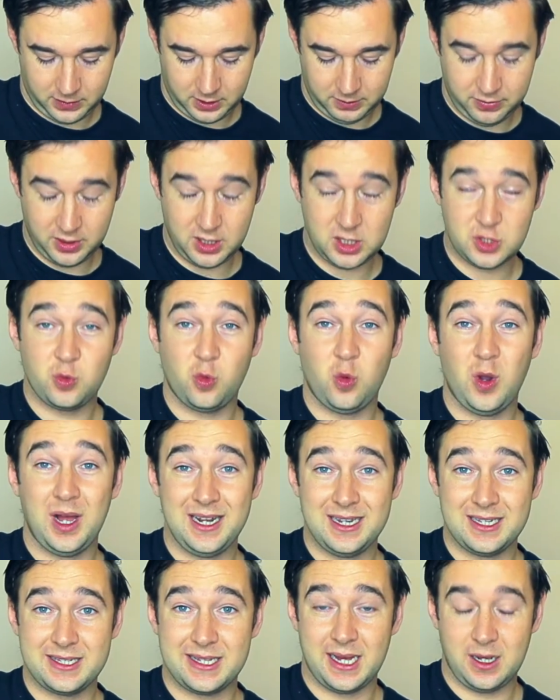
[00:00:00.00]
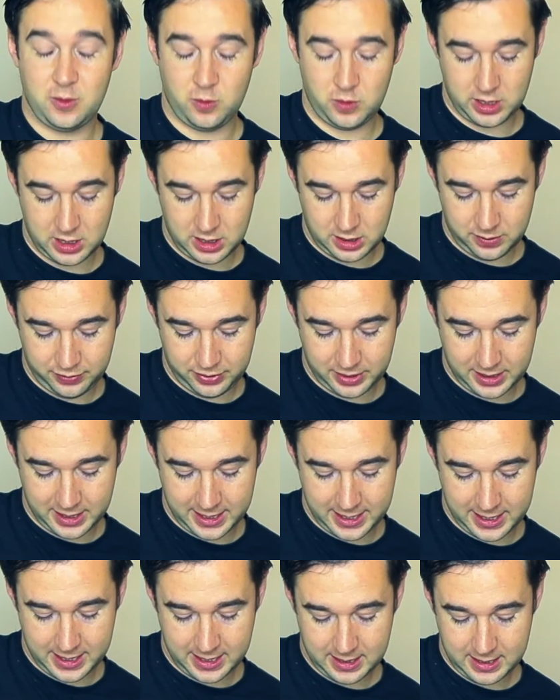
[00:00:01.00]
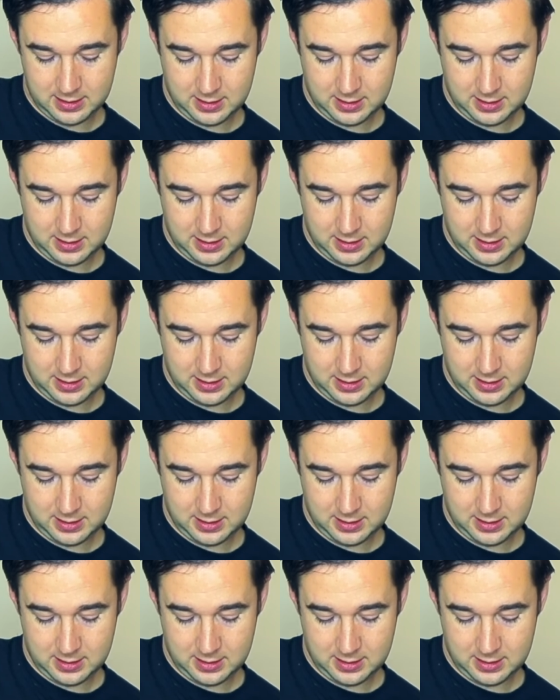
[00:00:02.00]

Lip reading: but as well as that, we're going to play